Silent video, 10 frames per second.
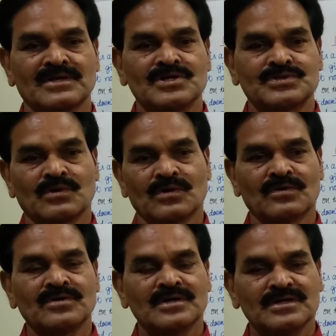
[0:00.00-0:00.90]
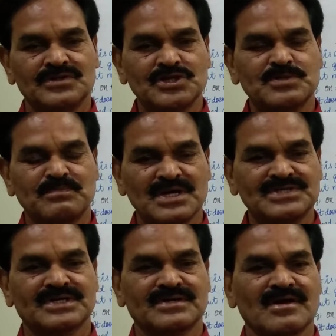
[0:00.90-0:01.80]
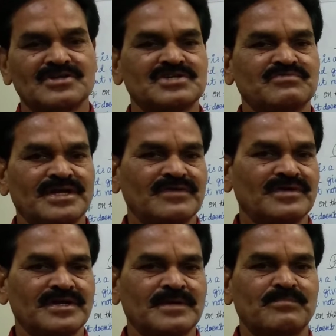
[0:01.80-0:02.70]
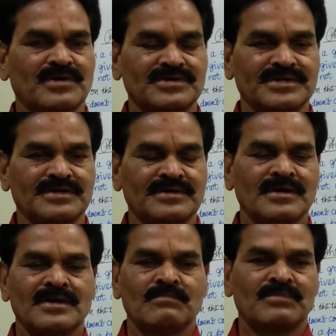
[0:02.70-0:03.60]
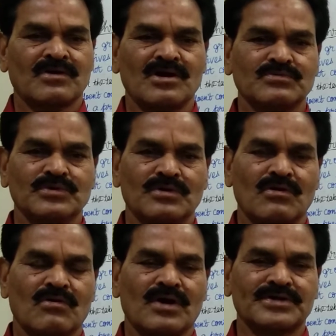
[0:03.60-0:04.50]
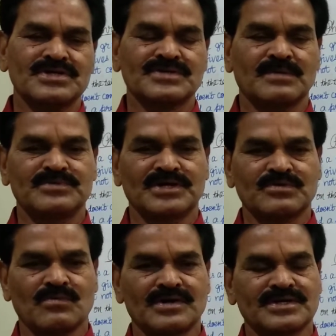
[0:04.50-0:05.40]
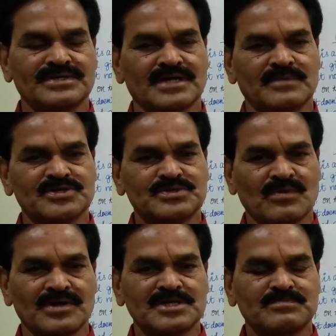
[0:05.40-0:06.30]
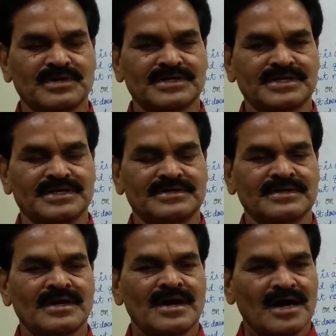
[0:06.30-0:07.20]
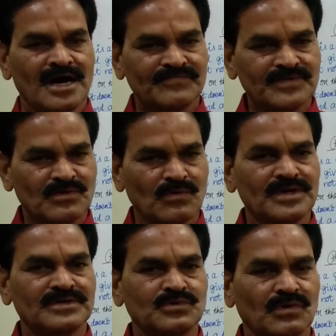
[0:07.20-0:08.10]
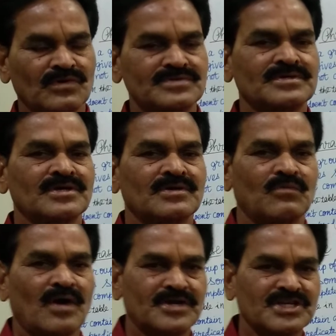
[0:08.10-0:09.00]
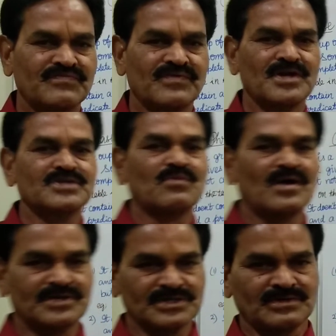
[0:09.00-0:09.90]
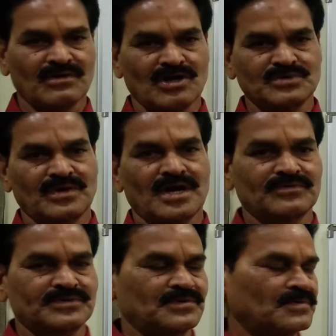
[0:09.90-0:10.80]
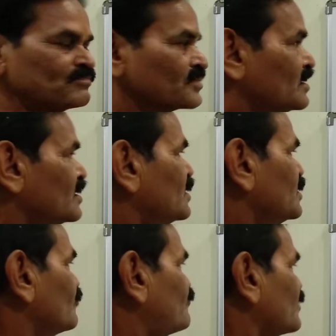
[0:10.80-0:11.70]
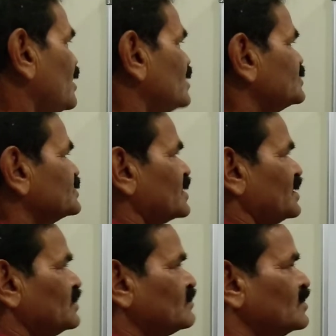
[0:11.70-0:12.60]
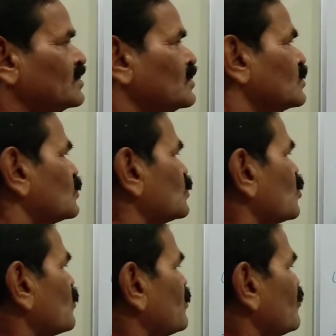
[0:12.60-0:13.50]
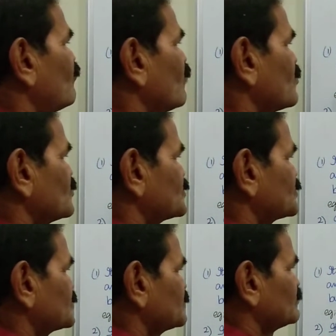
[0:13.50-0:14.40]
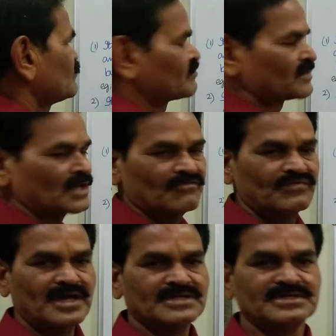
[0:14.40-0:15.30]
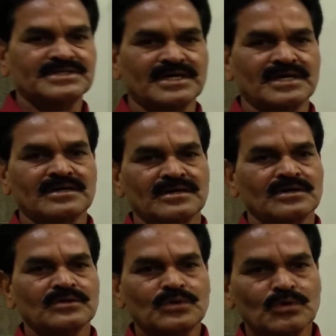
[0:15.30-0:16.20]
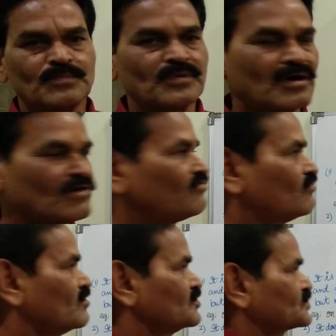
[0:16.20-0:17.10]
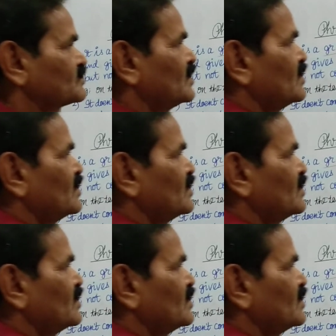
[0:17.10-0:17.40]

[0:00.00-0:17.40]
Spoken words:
So, this basic knowledge is very important, because we know what is subject, what is object, what is predicate. After knowing those, what is phrase, what is clause, we have to know. A phrase is a group of words. A phrase is a group of words.